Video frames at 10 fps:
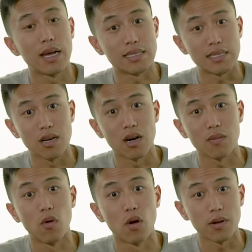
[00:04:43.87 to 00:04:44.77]
as I
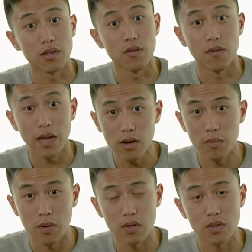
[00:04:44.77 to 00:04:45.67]
talk more about the
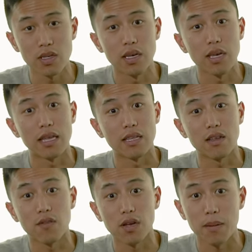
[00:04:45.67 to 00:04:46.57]
variables and the
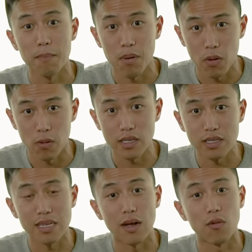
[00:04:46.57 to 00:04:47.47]
different
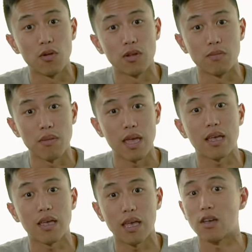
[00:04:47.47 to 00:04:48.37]
components that would
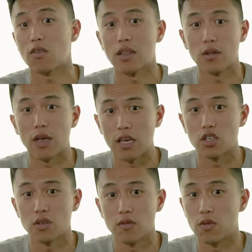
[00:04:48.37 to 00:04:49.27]
make a great
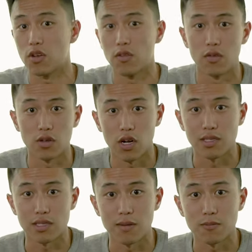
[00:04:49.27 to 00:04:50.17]
location for your food
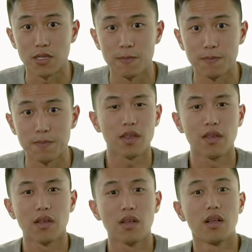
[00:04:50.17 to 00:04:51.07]
concept.
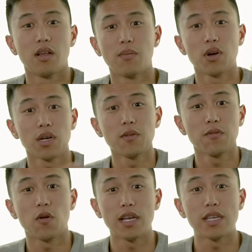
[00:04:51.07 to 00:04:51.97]
Point number
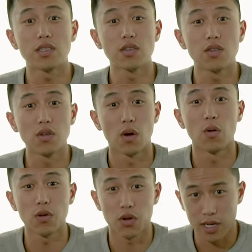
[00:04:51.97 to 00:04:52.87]
four is to
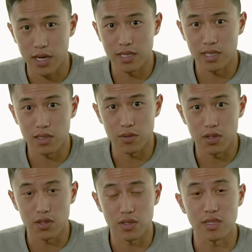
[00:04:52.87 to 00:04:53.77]
know your
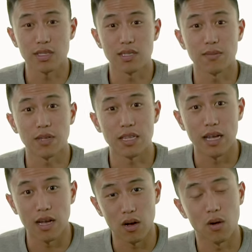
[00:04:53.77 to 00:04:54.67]
customers. This is something
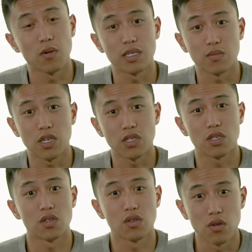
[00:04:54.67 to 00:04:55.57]
that I always preach,
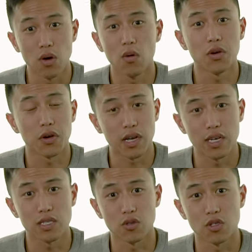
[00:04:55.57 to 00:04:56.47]
is to know your
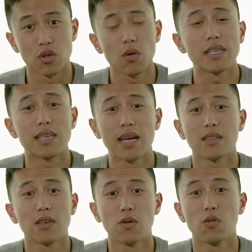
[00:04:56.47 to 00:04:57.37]
customers. Know
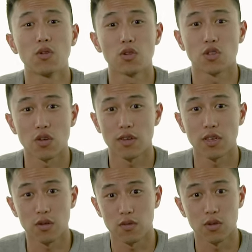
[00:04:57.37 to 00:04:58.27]
exactly who you're serving
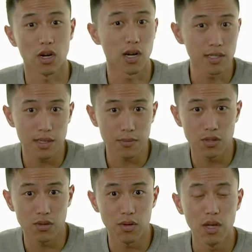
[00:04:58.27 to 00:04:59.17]
your food concept
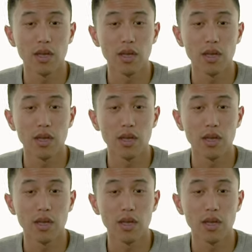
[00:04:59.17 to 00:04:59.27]
to,